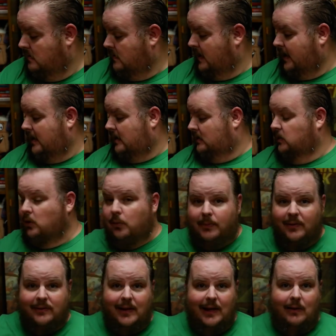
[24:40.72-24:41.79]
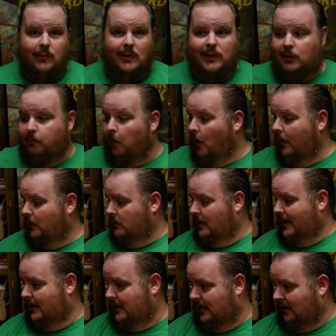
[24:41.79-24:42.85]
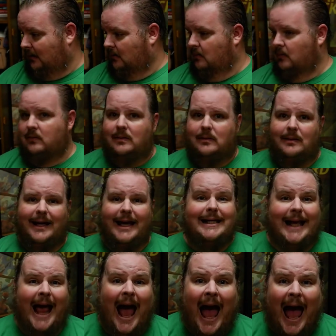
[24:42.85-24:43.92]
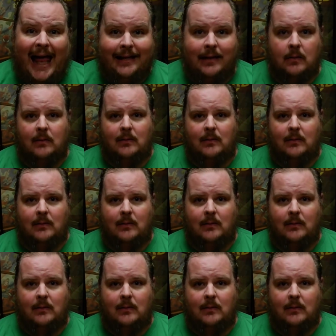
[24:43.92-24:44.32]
And super secret spoiler ending. It's hot!